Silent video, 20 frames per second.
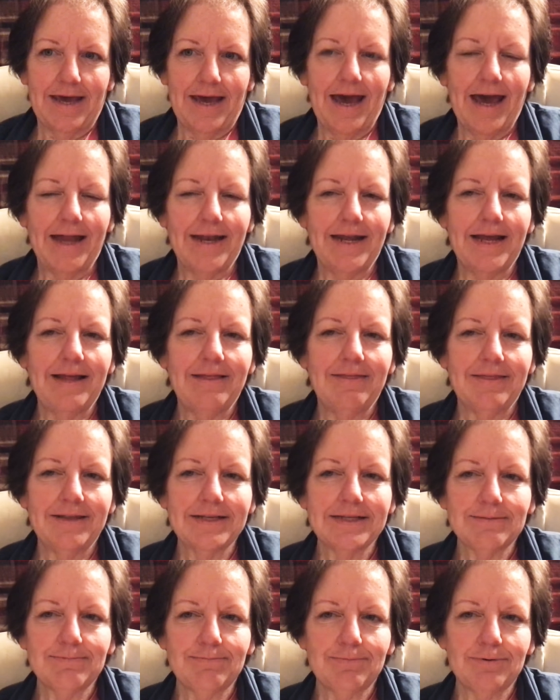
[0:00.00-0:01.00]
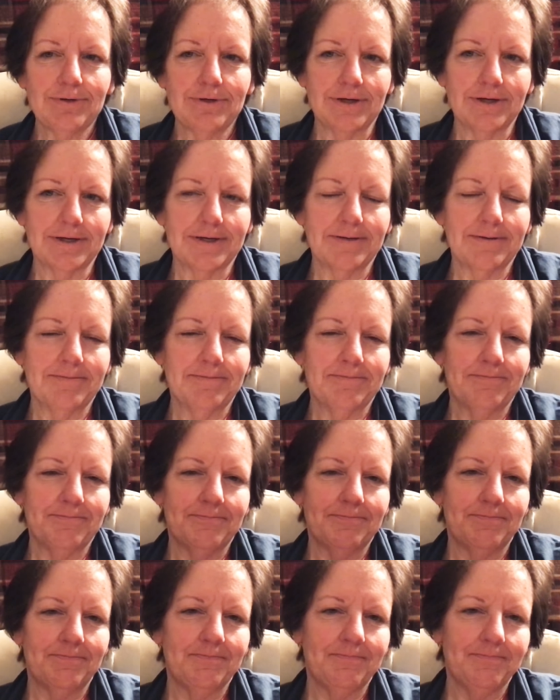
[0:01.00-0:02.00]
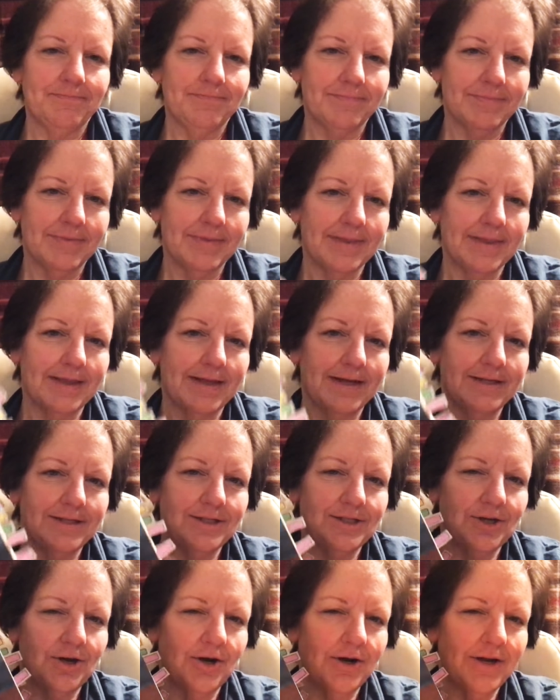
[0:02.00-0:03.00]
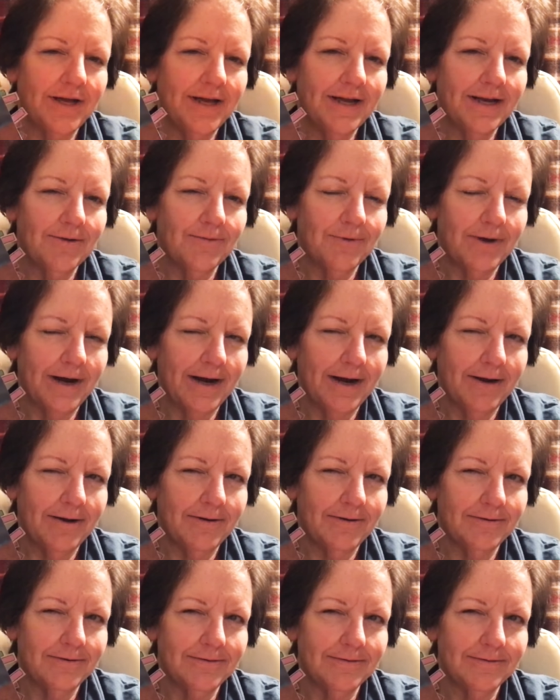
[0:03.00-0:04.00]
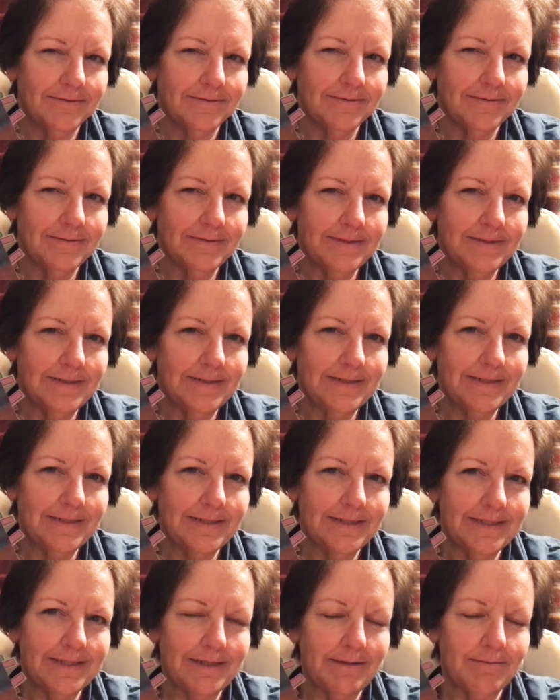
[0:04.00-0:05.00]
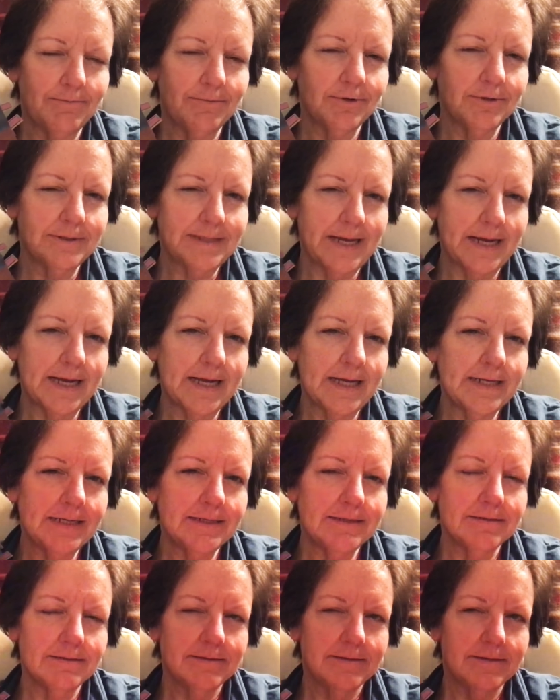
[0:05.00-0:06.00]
And in this book, starting in around December 2nd